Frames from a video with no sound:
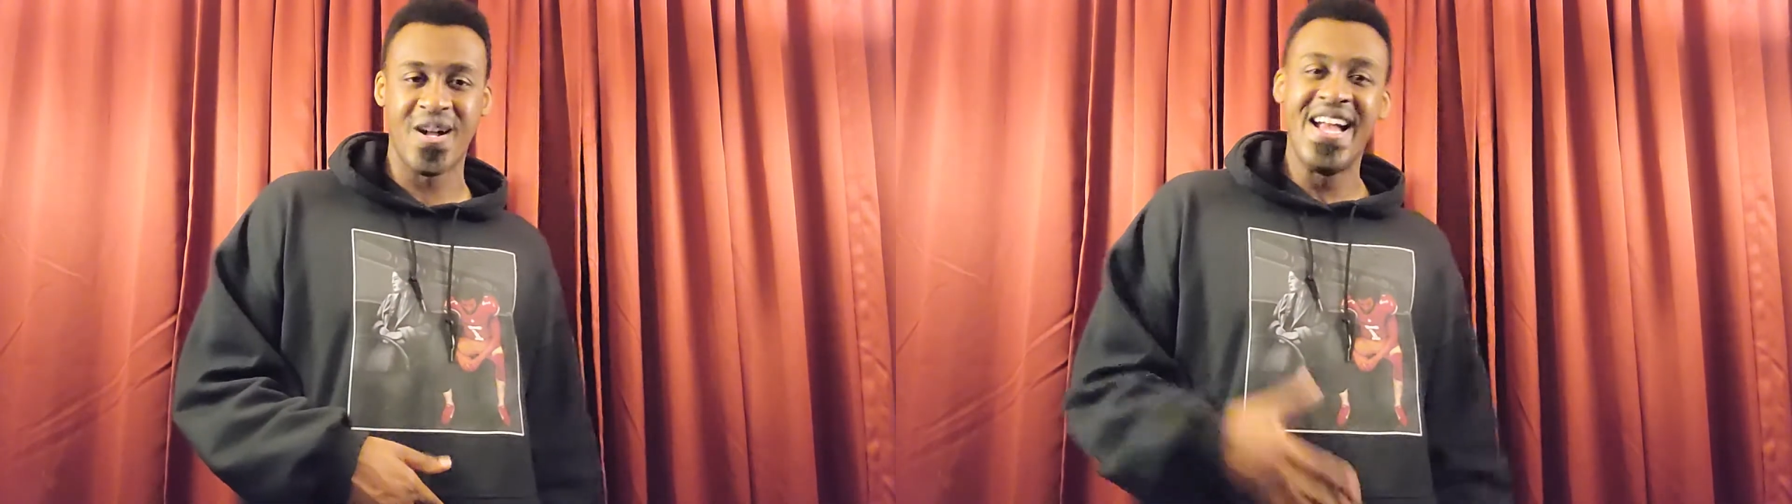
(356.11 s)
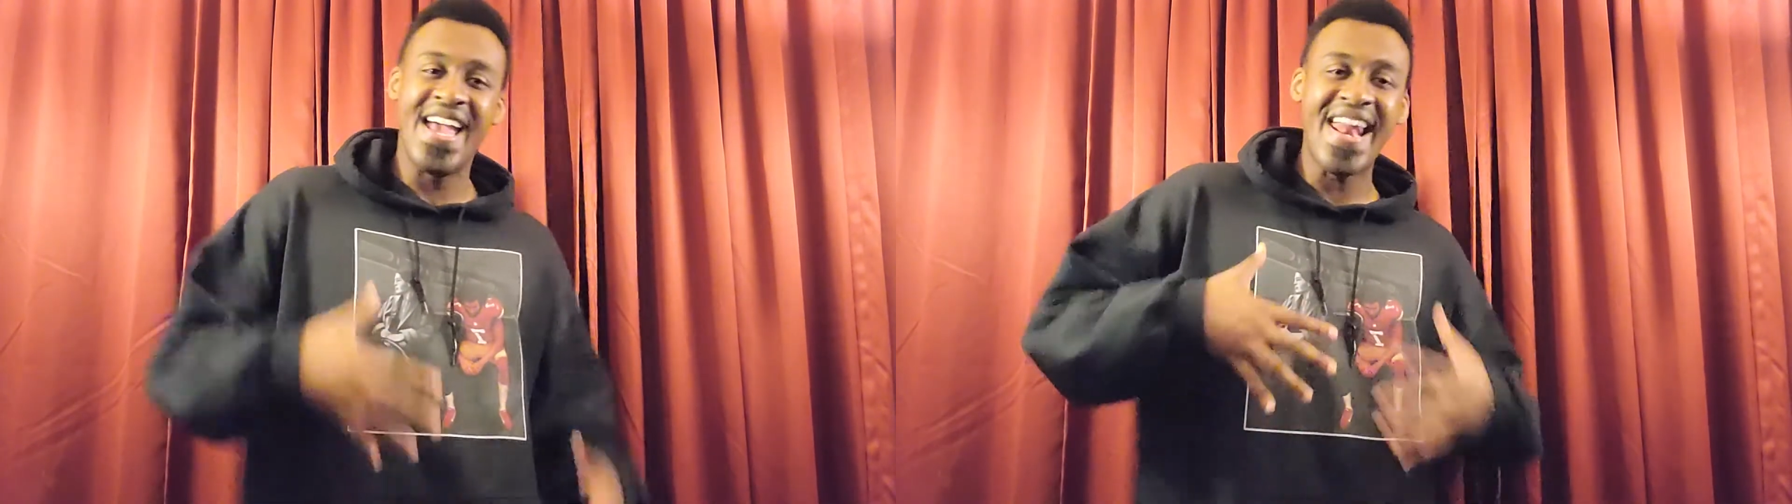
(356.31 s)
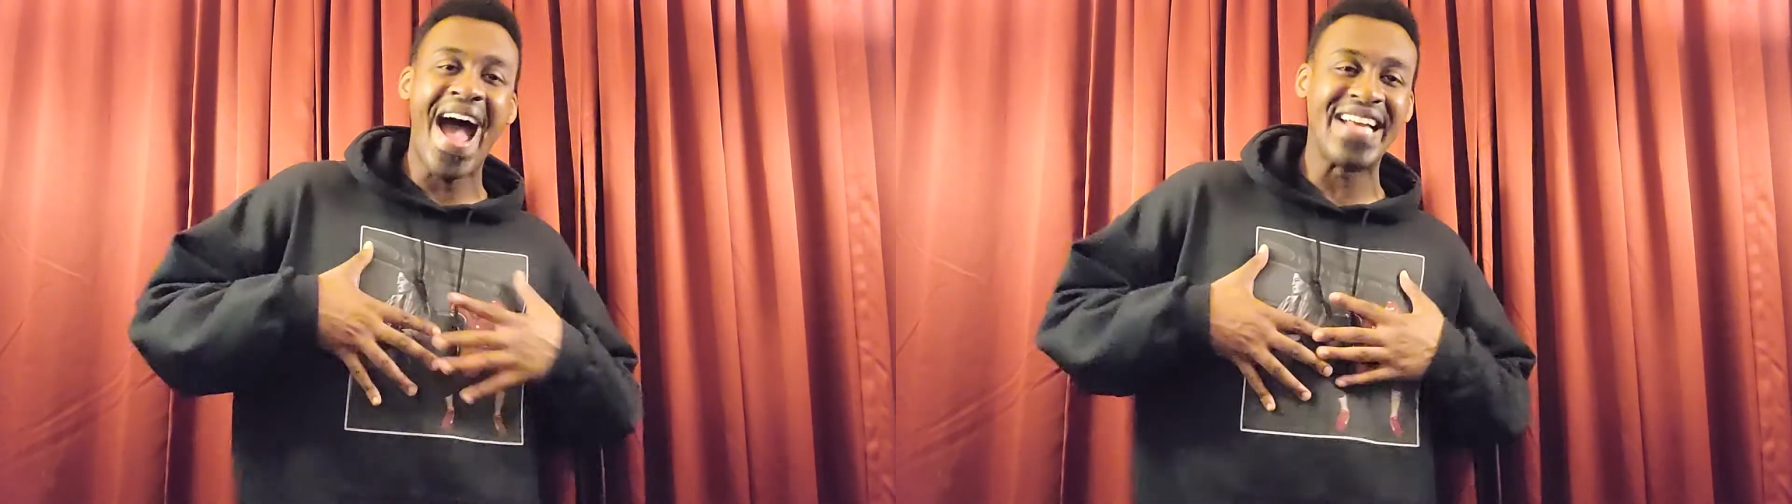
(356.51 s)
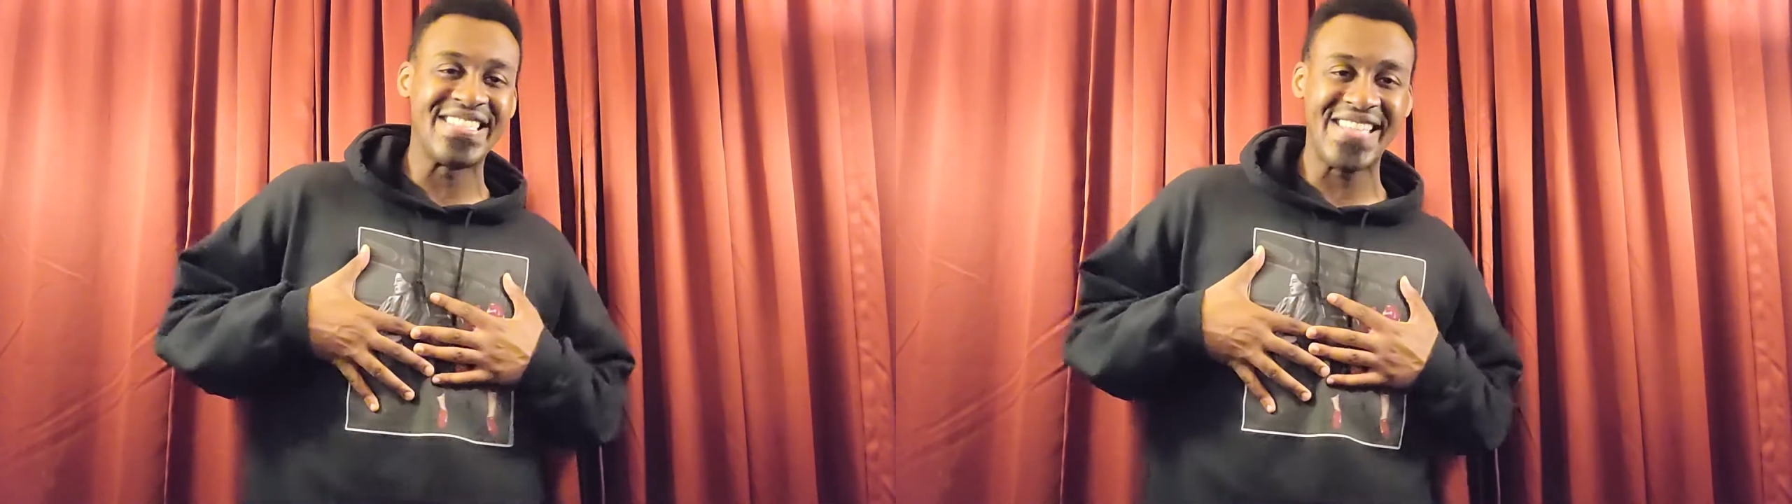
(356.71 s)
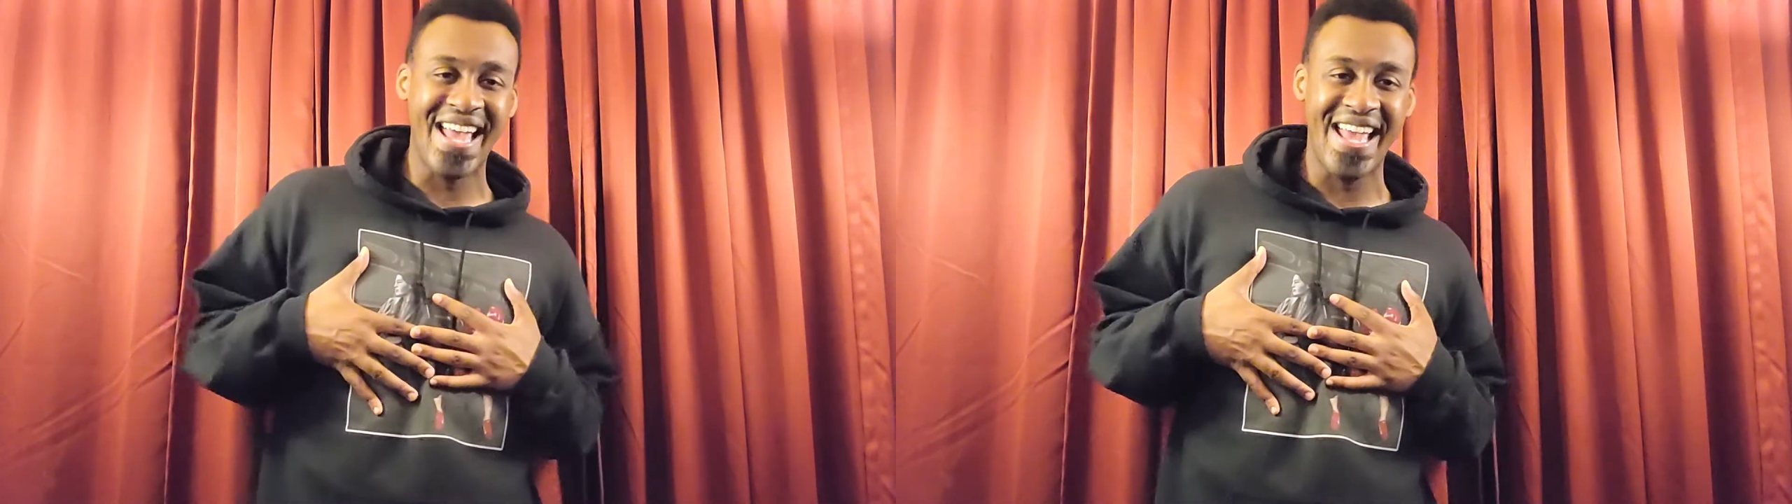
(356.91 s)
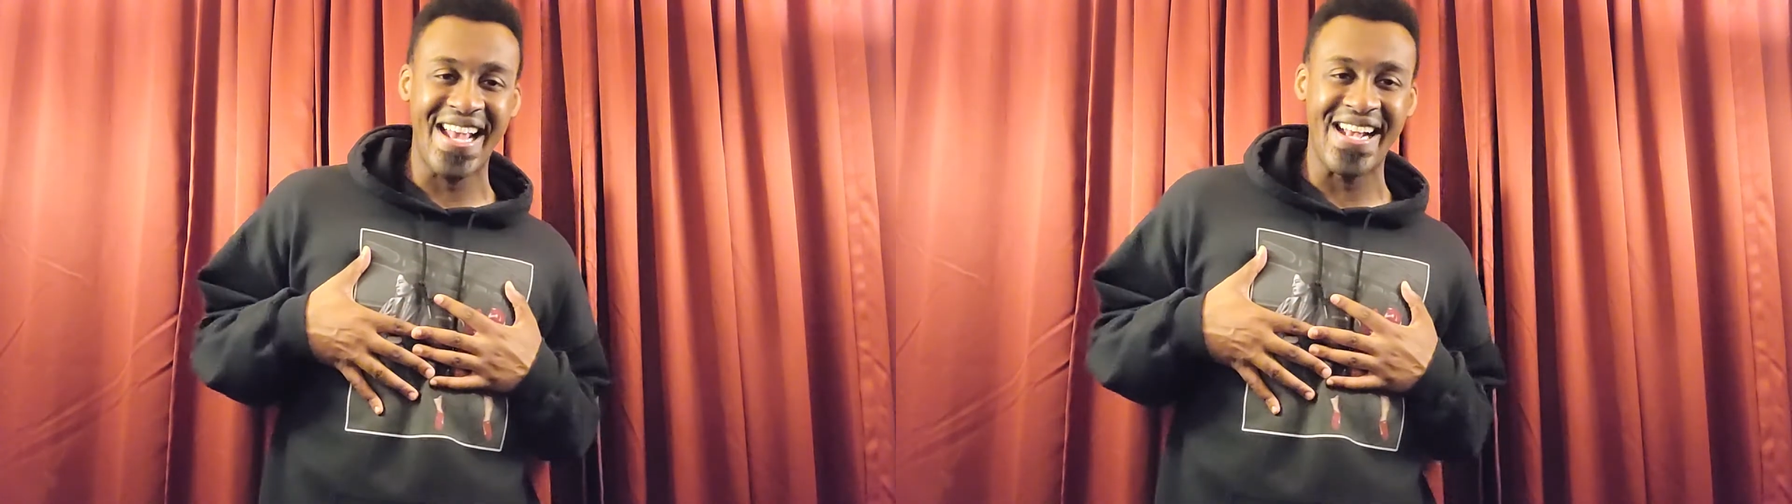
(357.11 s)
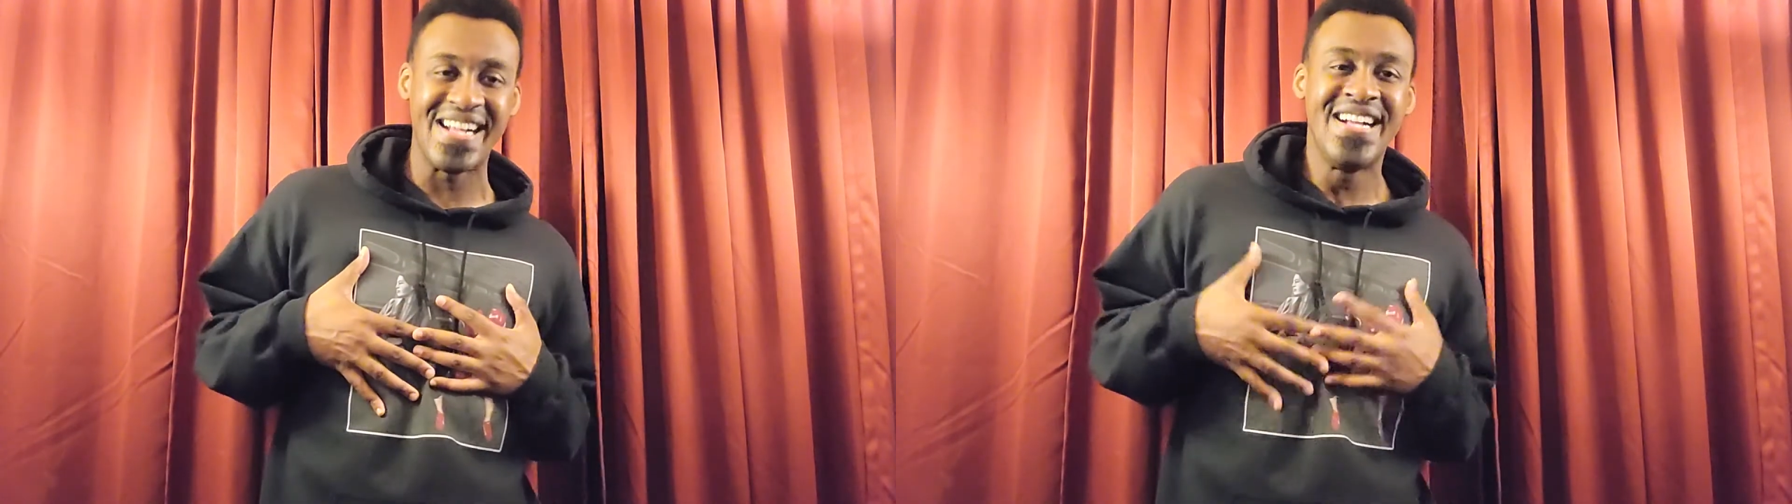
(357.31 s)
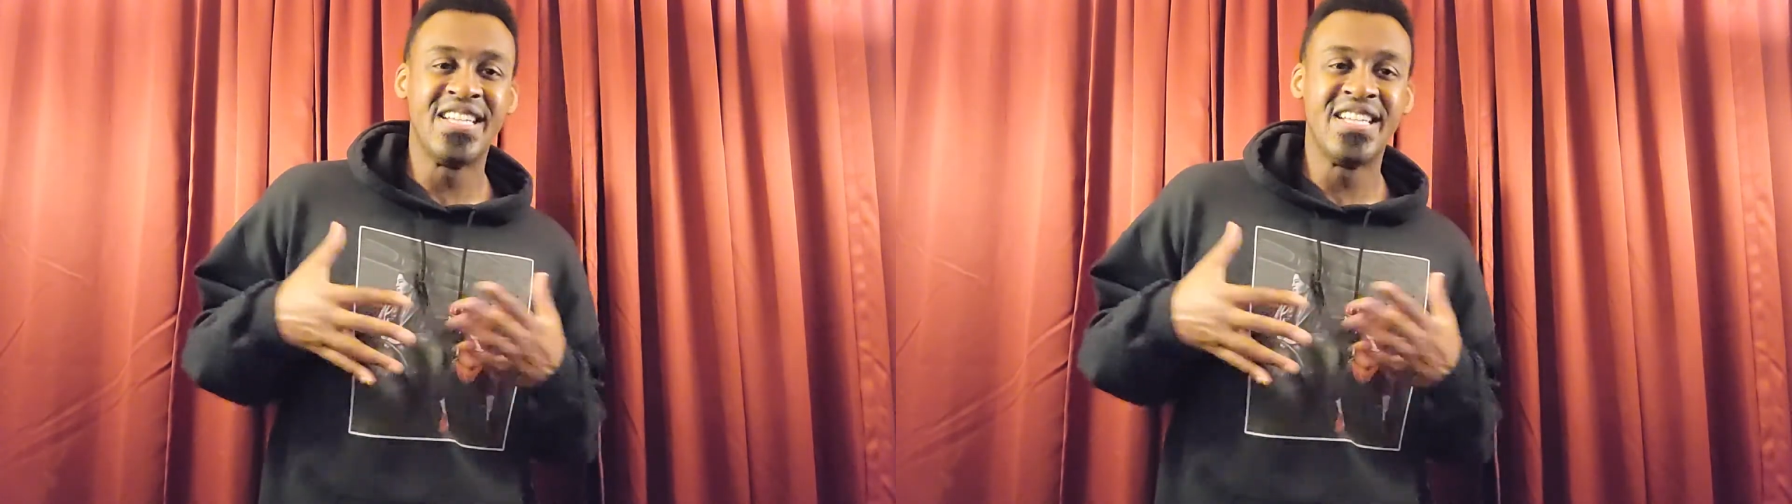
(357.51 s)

And I stay